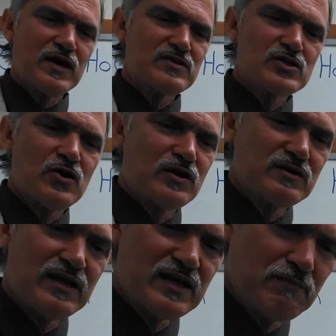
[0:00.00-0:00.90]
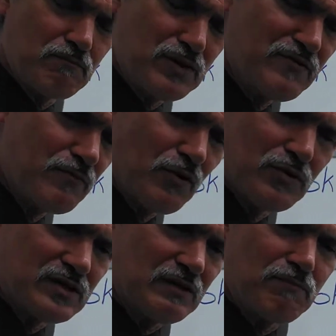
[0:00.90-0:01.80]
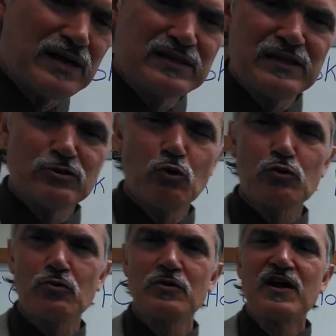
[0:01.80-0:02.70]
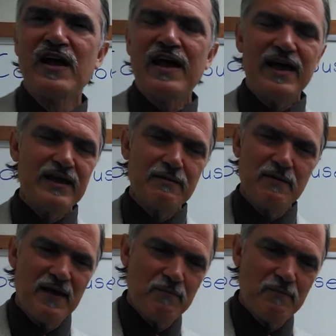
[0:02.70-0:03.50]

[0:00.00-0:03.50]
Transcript: I started taking beef bones and pata de toro and